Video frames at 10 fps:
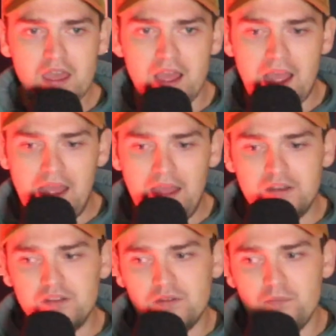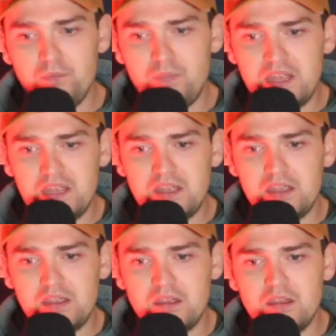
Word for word: and being